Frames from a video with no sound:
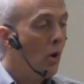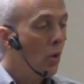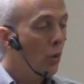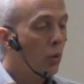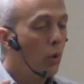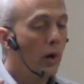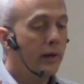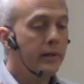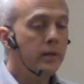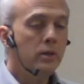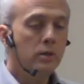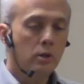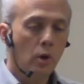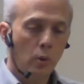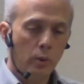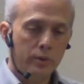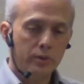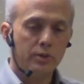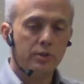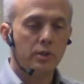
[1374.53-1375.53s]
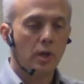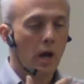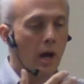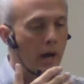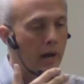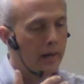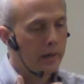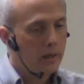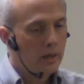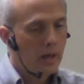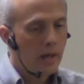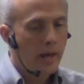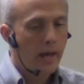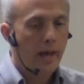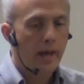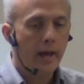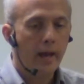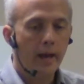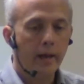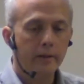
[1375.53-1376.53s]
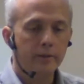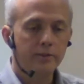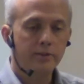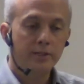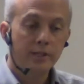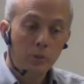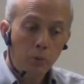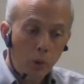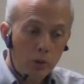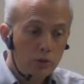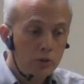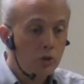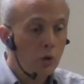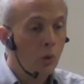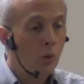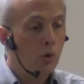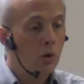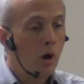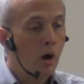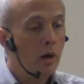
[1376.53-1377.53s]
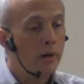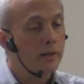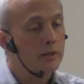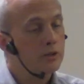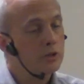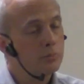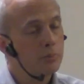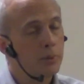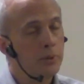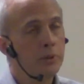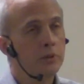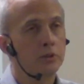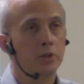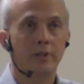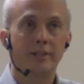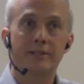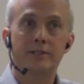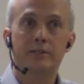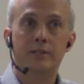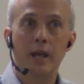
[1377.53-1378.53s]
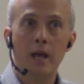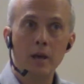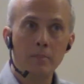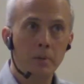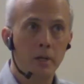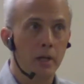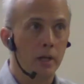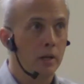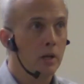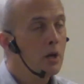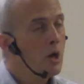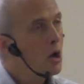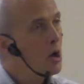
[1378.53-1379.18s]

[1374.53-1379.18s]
where I need to go inside and see what's going on, experience it, examine it,